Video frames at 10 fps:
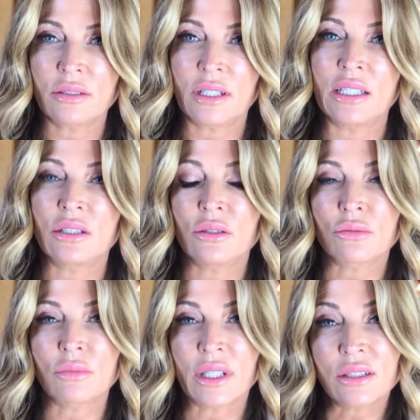
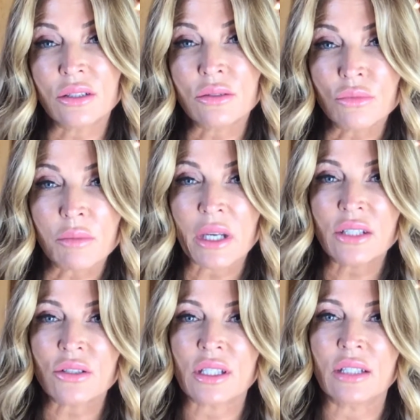and remind
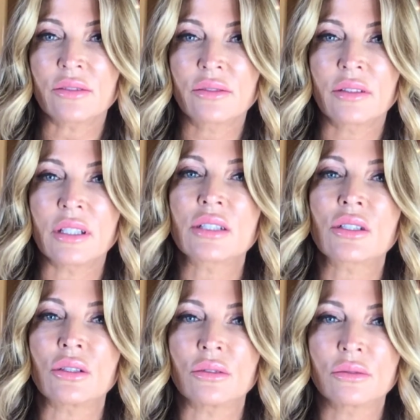yourself this
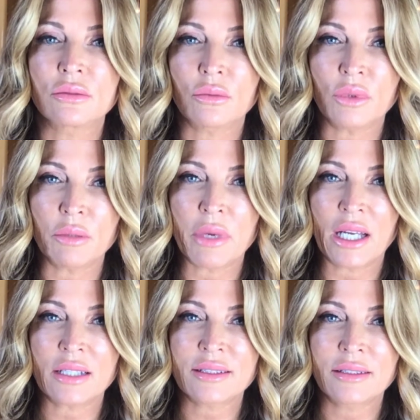too will
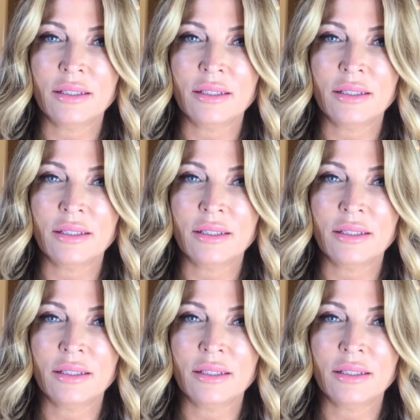pass.